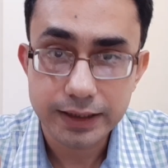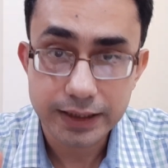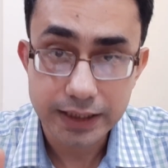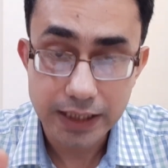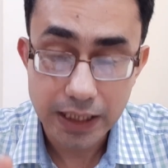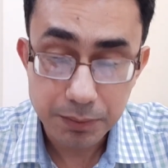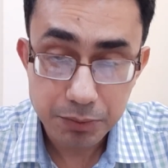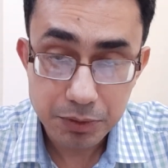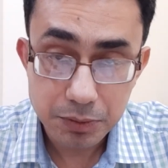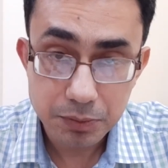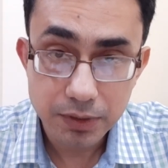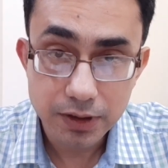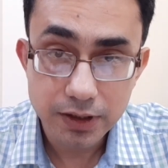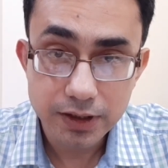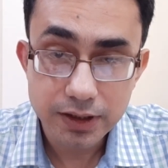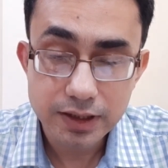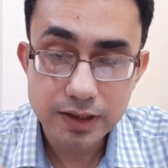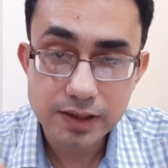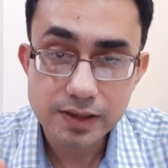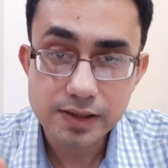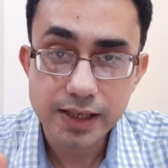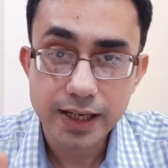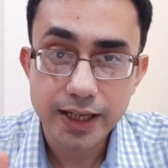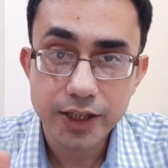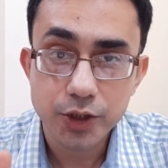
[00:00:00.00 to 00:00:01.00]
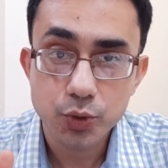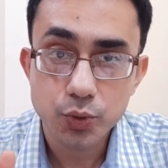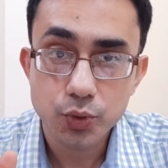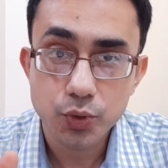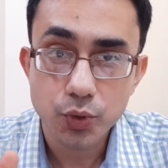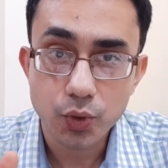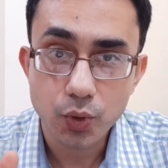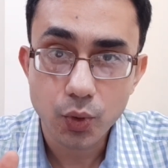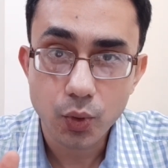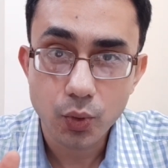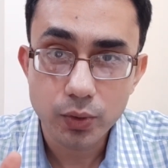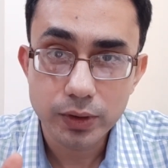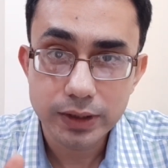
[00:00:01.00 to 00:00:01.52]
capabilities and to
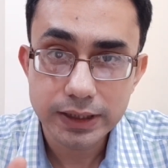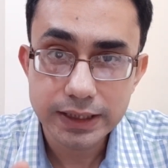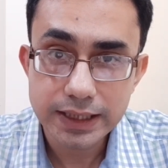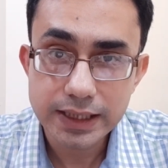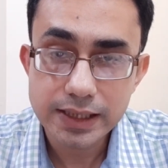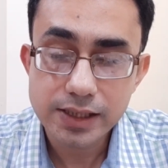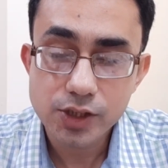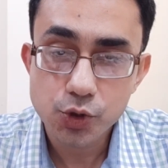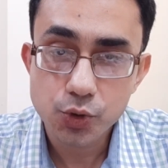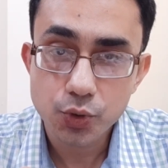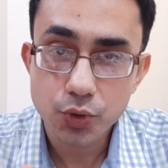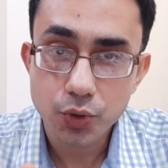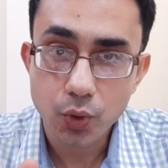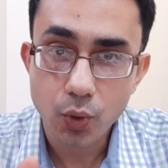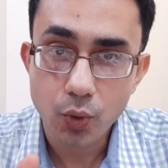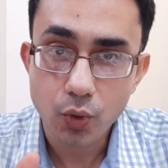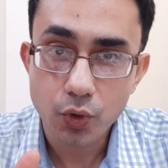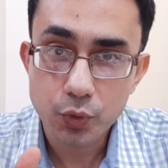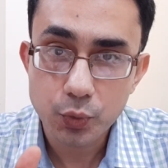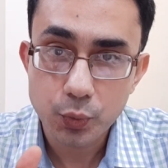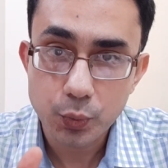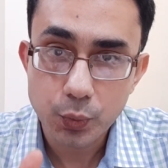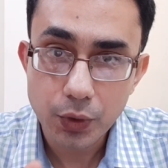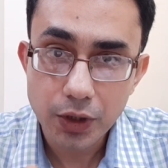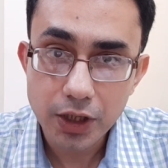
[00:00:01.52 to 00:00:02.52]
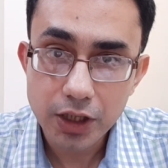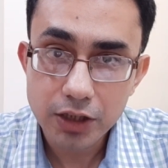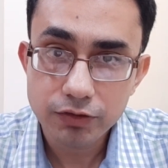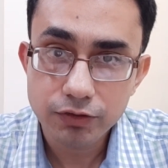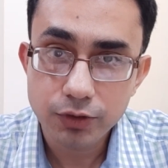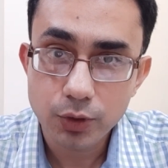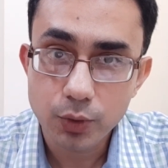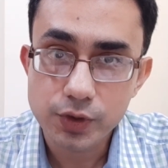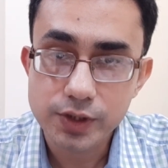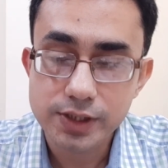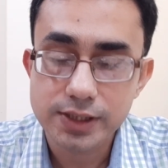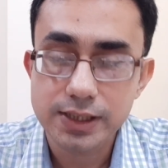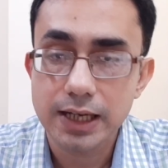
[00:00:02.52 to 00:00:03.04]
your own needs, to your own
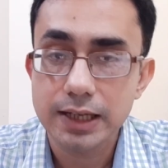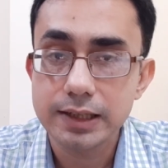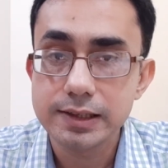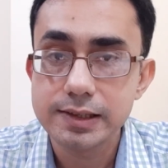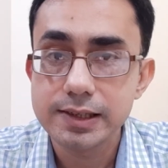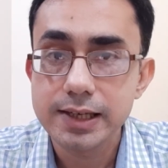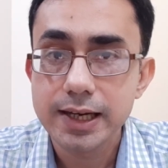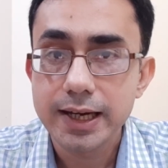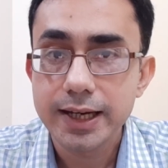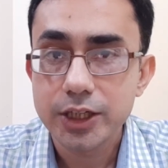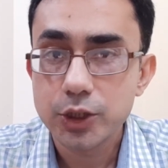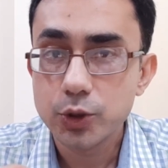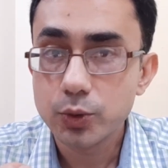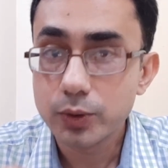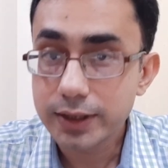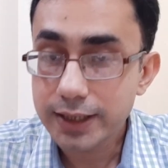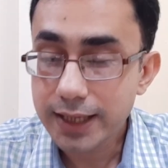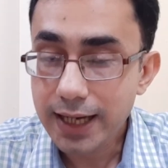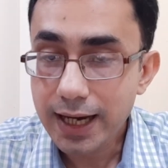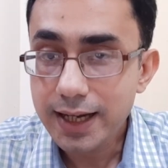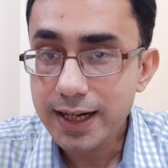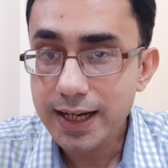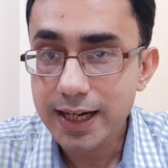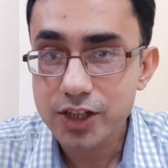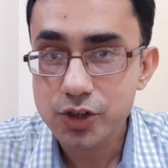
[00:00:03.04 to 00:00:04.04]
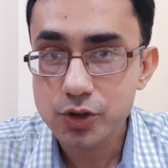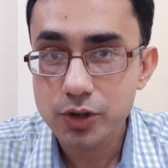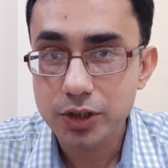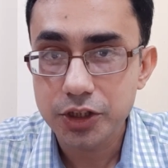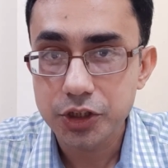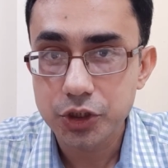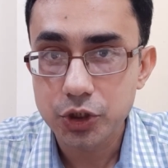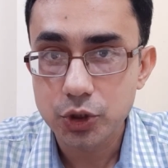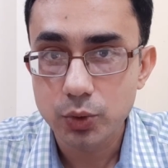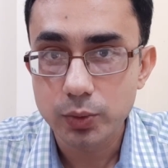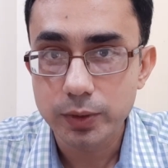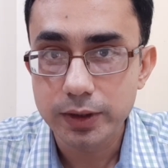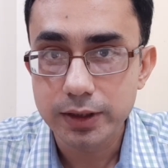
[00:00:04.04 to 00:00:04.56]
workflow styles, you can actually
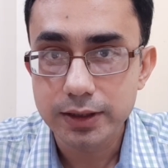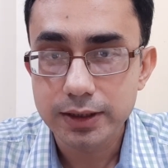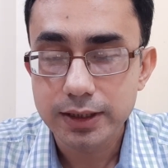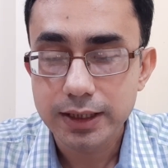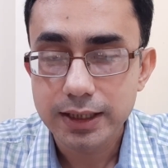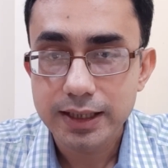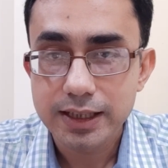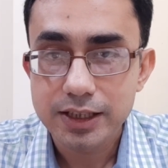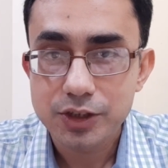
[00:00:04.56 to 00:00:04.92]
do it.